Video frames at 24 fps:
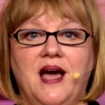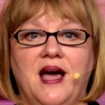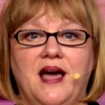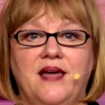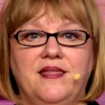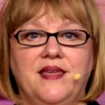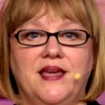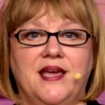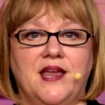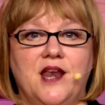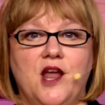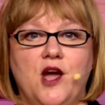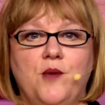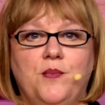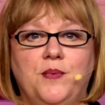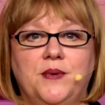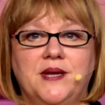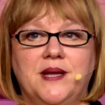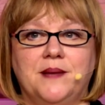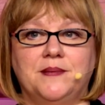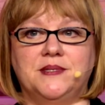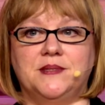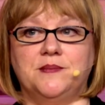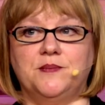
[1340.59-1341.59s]
I think it
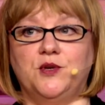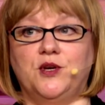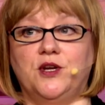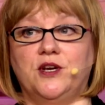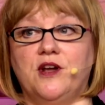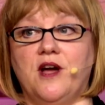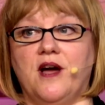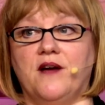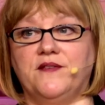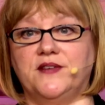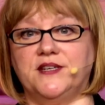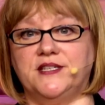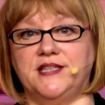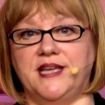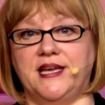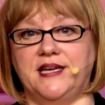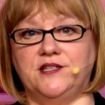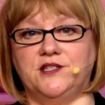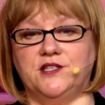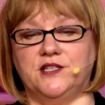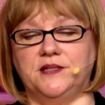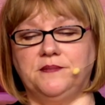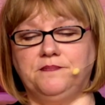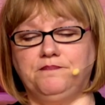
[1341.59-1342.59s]
opened up some good
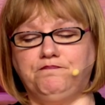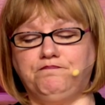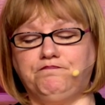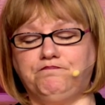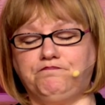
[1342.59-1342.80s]
conversation.